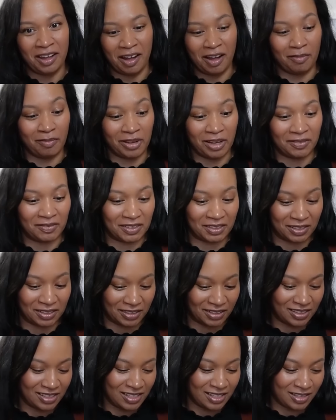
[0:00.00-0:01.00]
I'm going to have to,
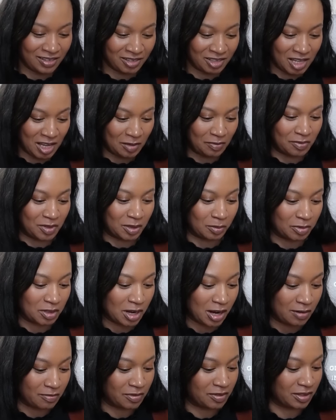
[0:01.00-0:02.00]
it's going to take me some
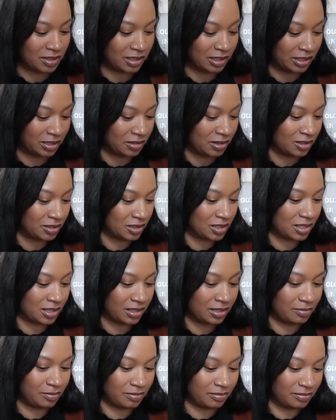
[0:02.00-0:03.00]
time to clean all this
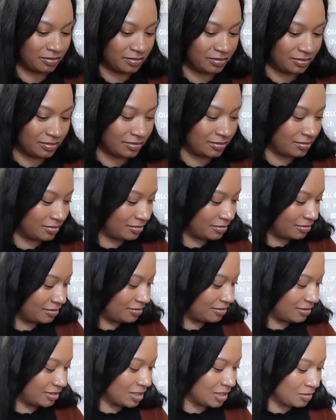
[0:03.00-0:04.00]
up,
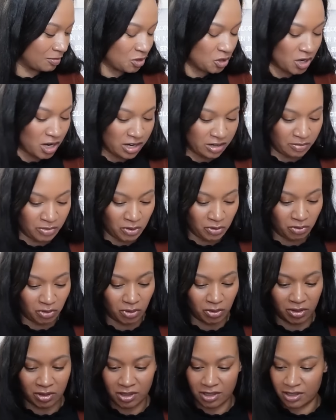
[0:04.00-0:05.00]
because I'm trying to move
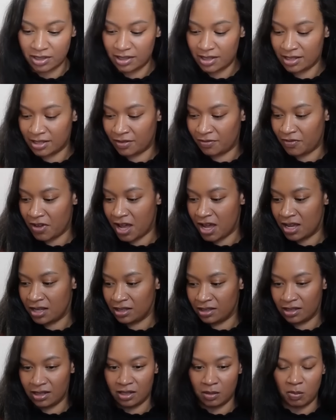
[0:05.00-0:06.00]
through this as
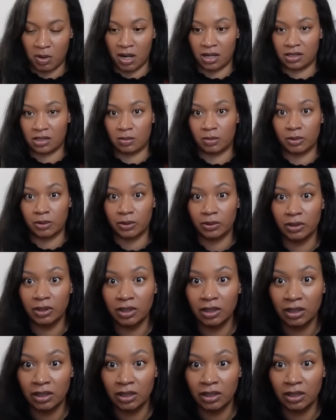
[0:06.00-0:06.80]
fast as possible.